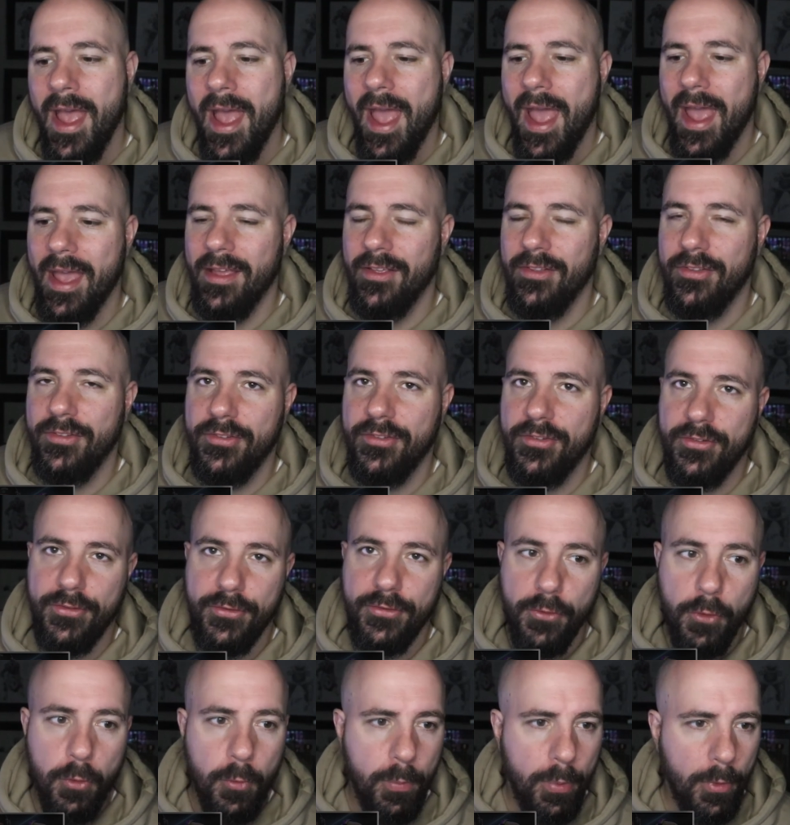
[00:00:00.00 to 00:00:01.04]
a
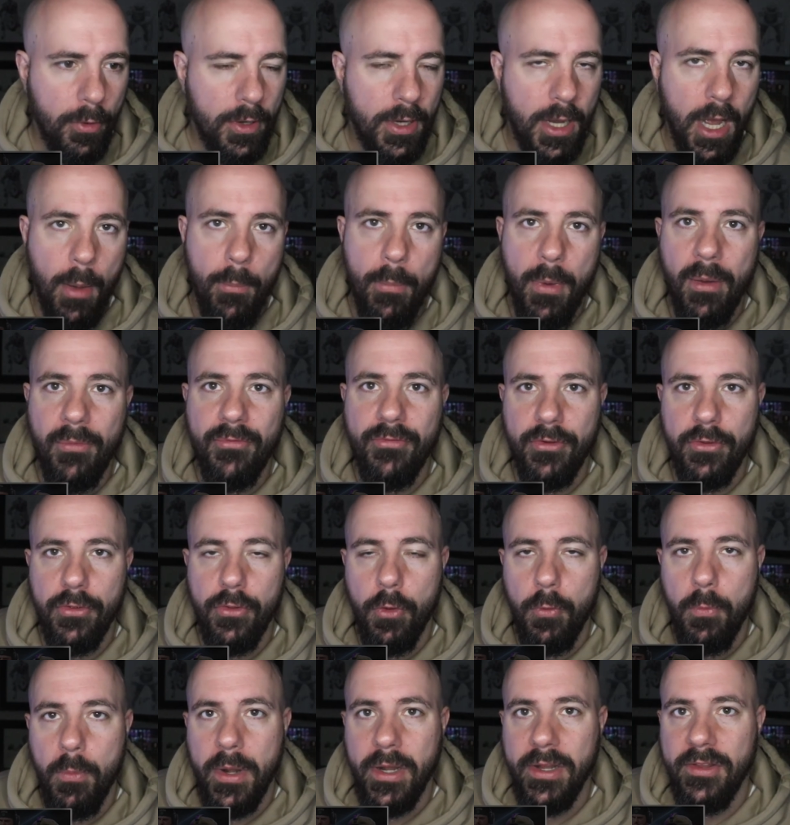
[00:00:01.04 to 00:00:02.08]
super come up for no
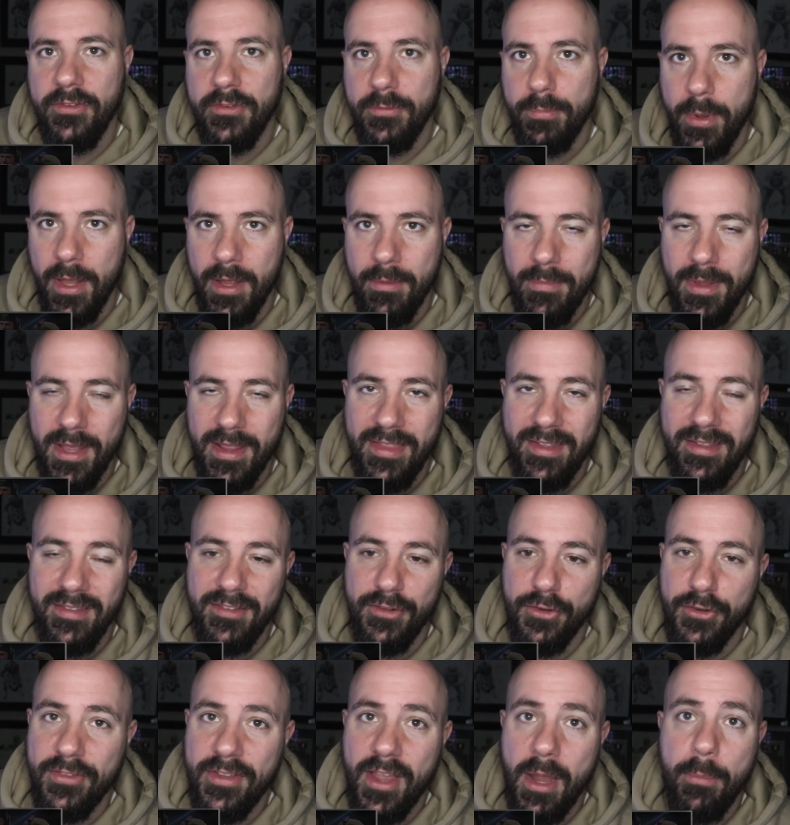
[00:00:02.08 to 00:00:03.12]
money spent, man. These are
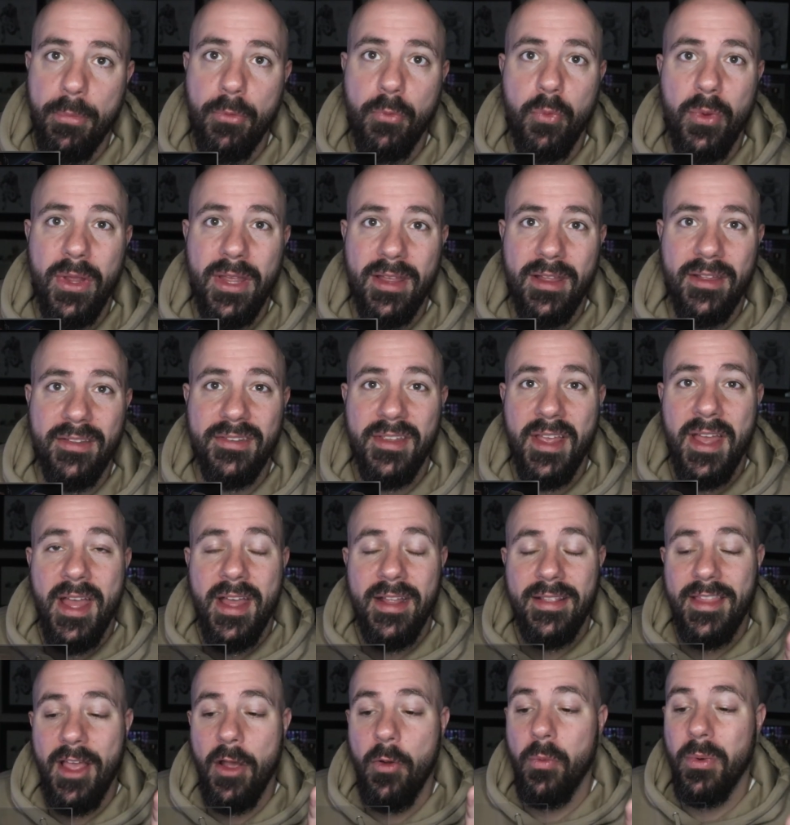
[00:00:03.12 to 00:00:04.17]
the type of weekends
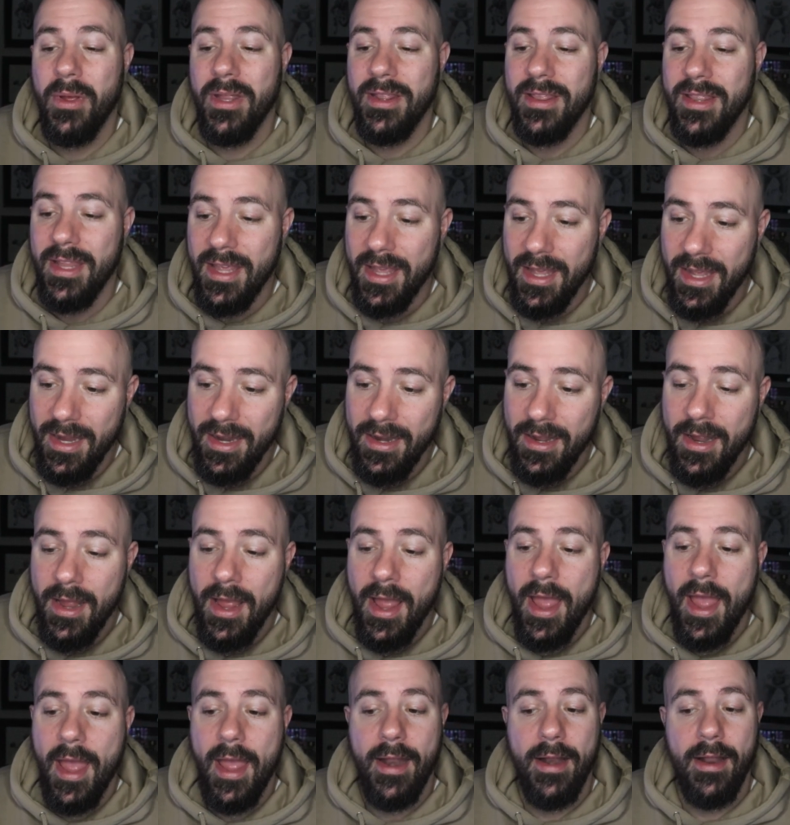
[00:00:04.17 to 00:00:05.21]
that we need.
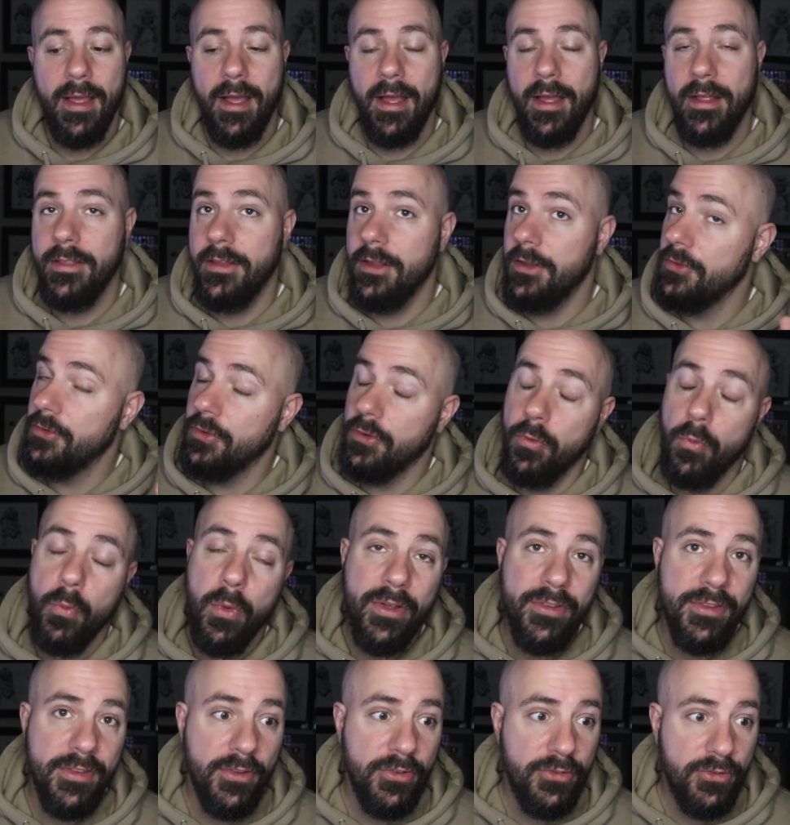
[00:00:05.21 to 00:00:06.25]
And uh, these are the
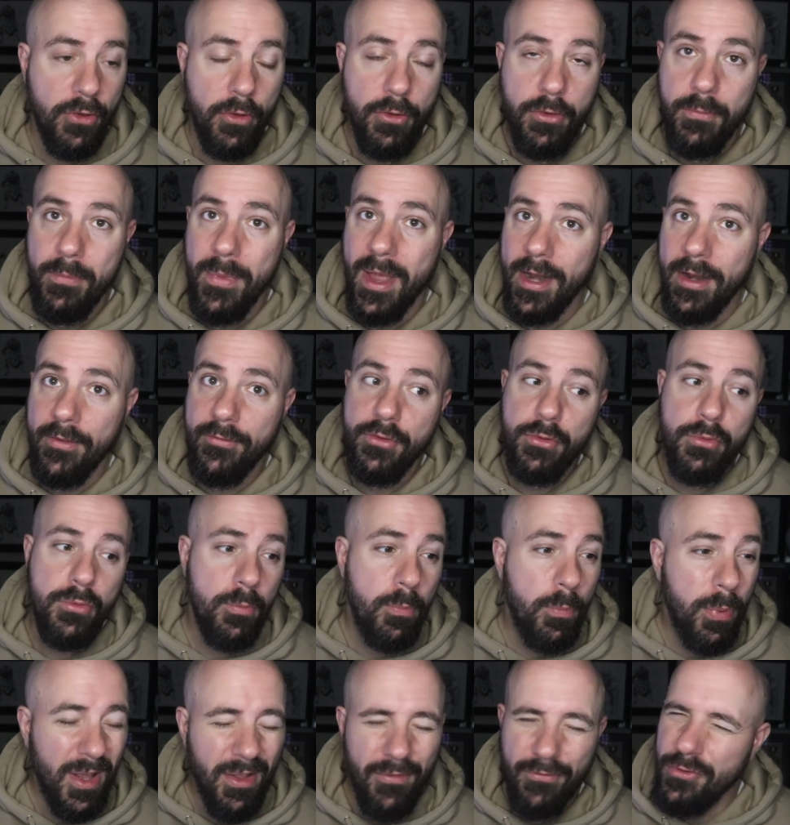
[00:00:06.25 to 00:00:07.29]
ones that show you, man, if you
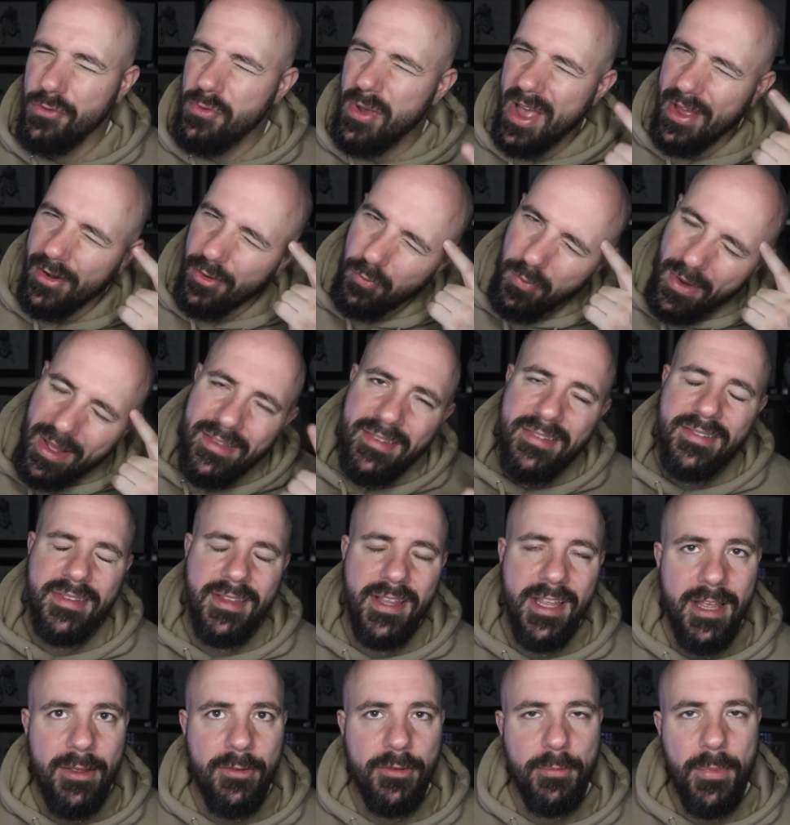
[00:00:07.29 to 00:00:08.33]
if you had the right
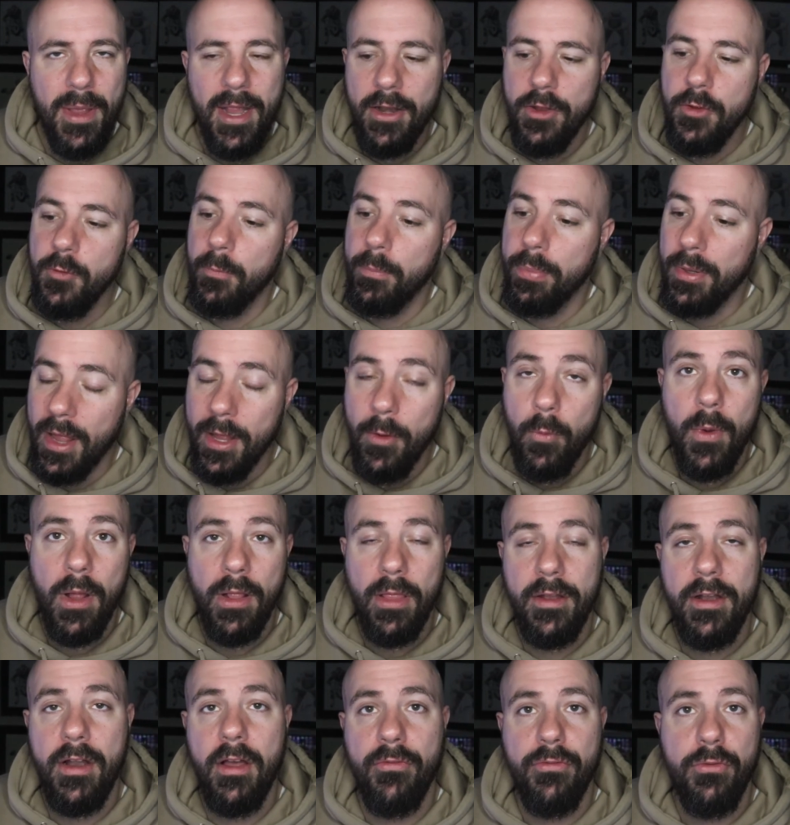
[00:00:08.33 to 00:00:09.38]
schemes, man, and you play well
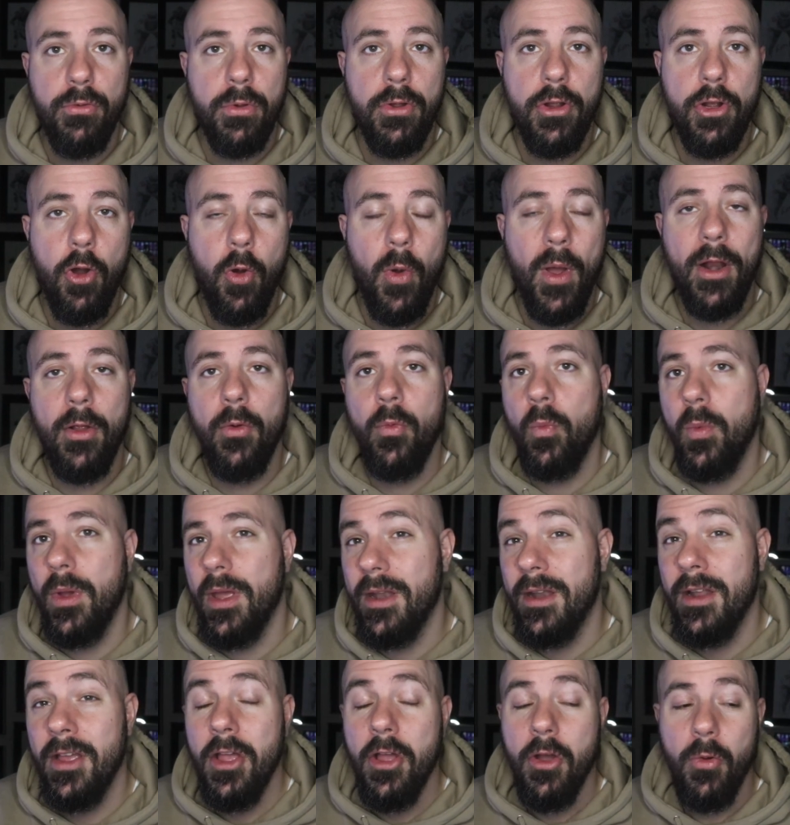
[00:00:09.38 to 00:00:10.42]
enough, you can go ahead and
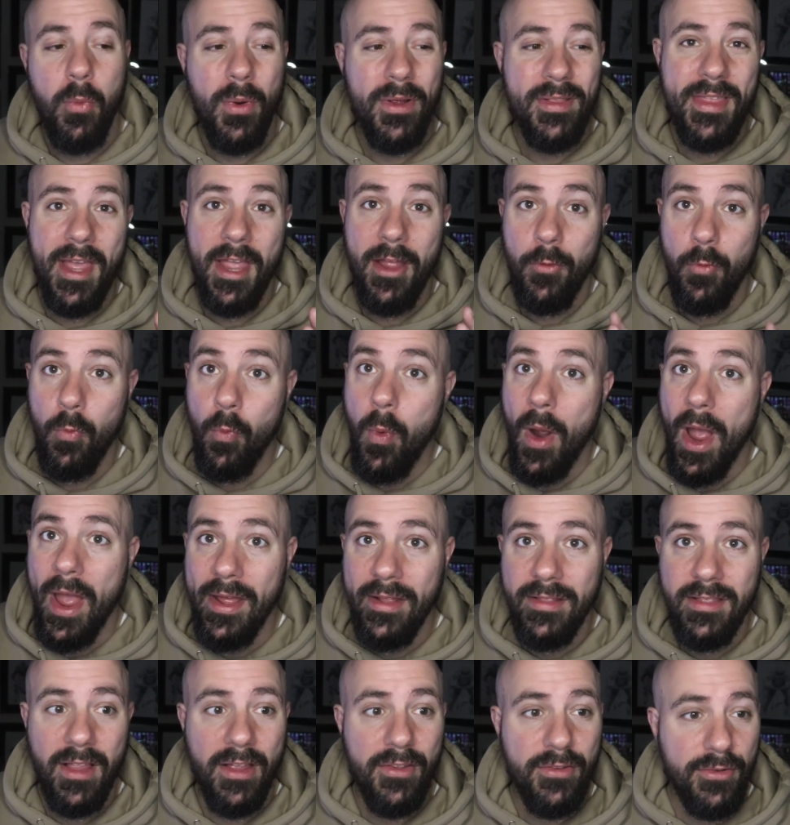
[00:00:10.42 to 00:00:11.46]
win with a way
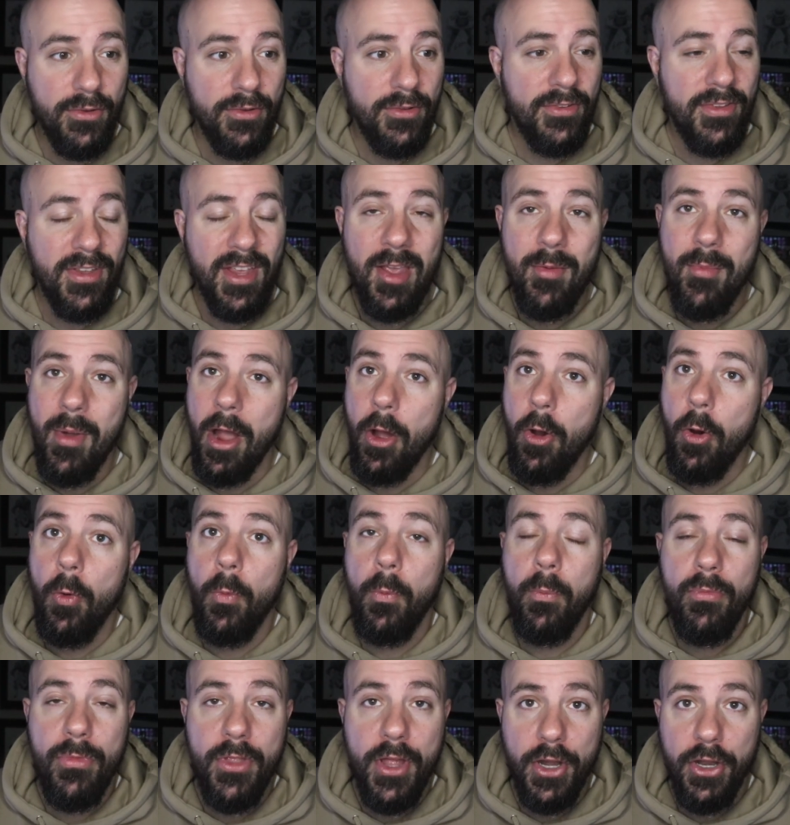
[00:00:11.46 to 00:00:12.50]
lesser team. I hope
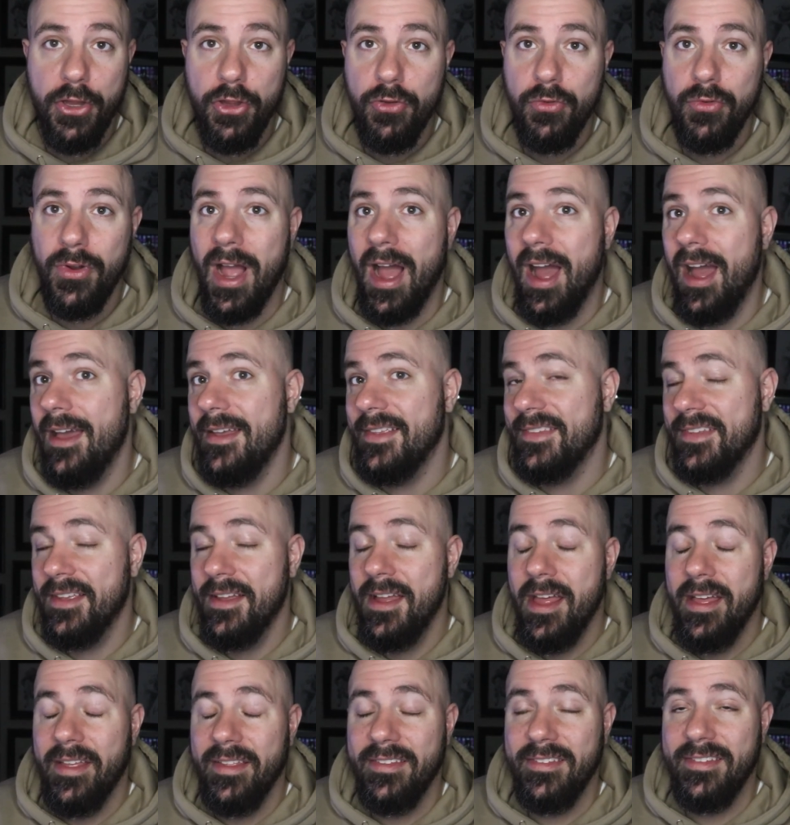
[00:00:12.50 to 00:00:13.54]
none of you guys
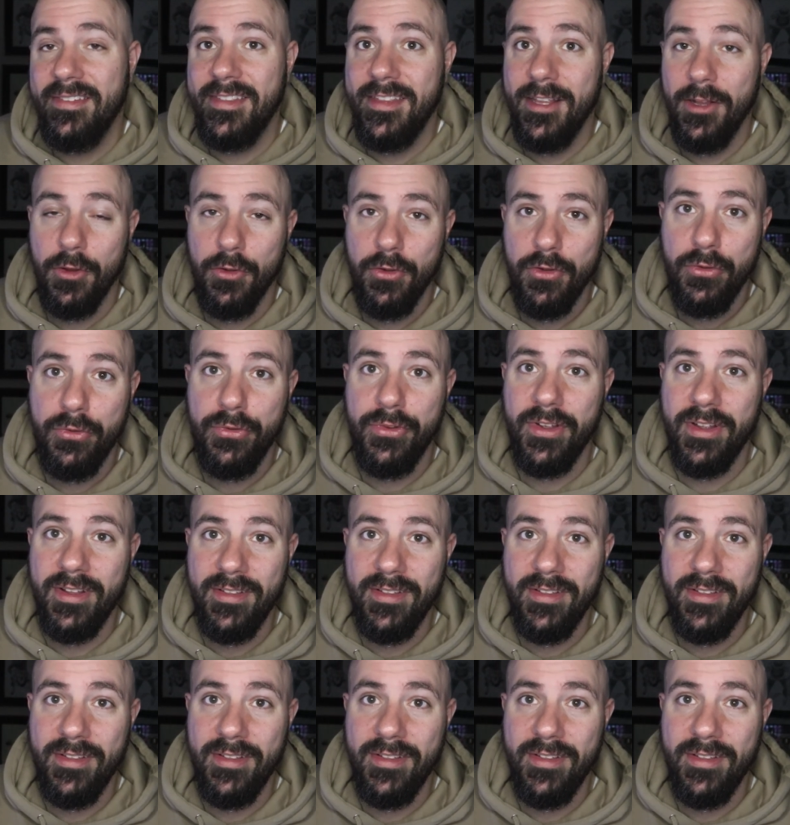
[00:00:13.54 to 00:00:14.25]
still are using a